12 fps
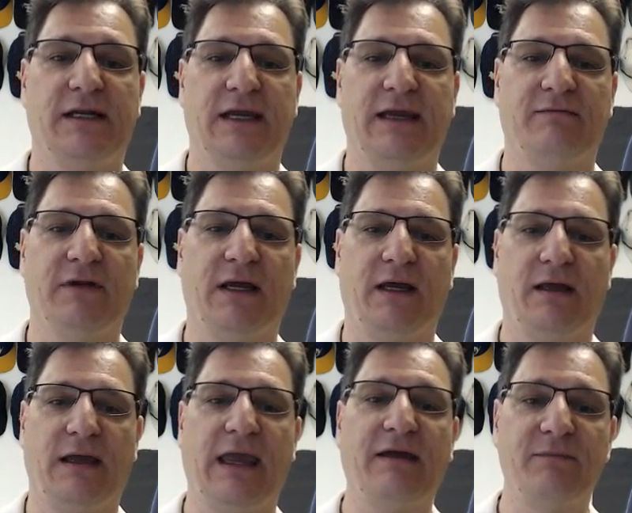
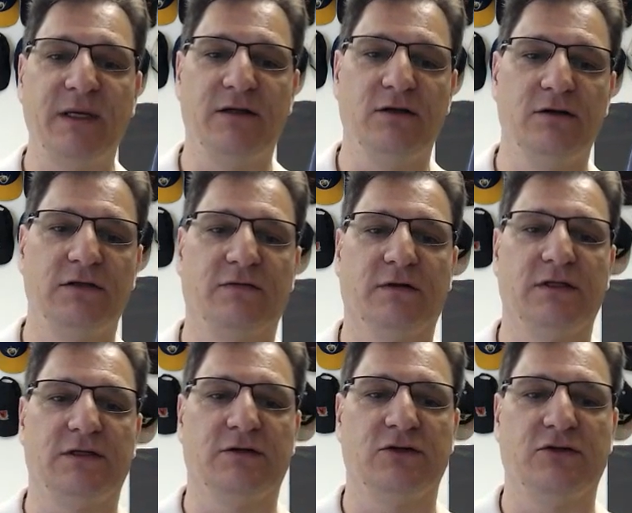have been used for
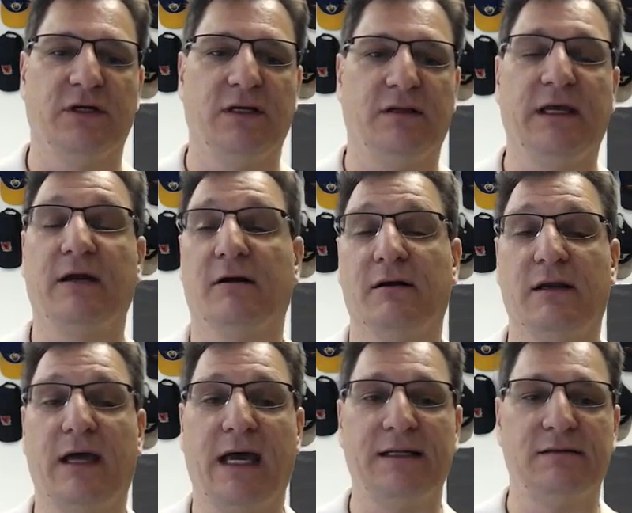this injury that are
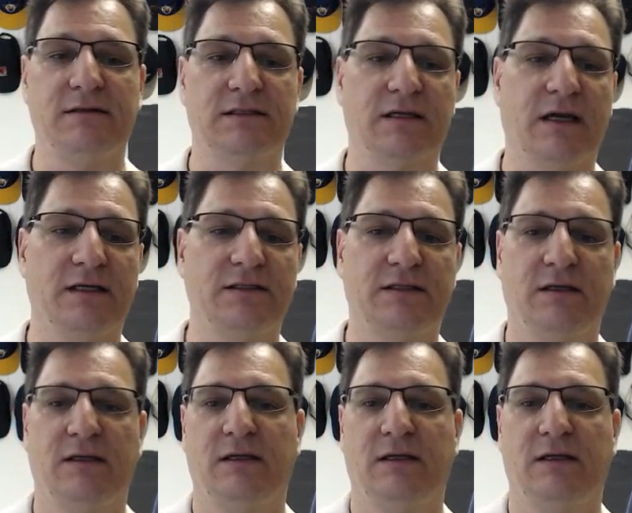not discussed